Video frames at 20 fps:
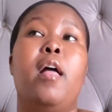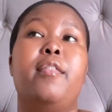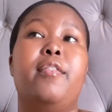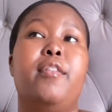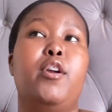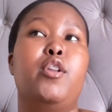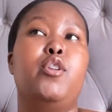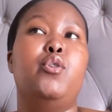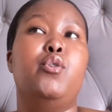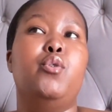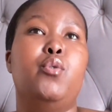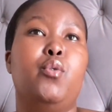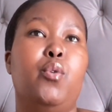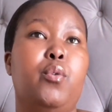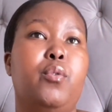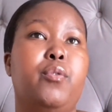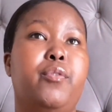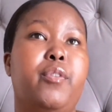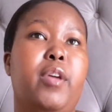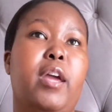then you
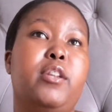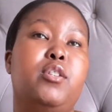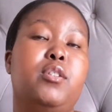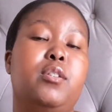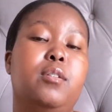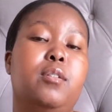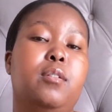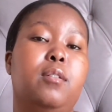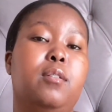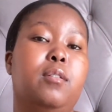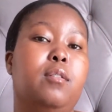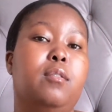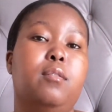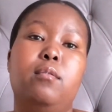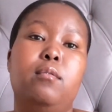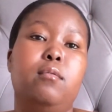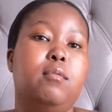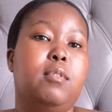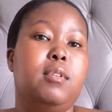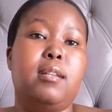know that
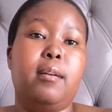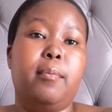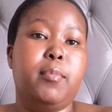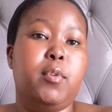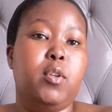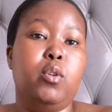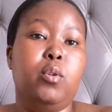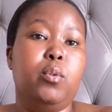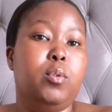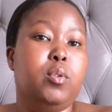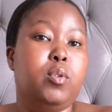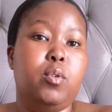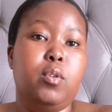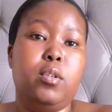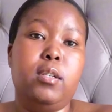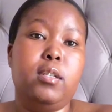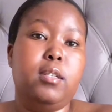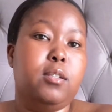there's something you'll do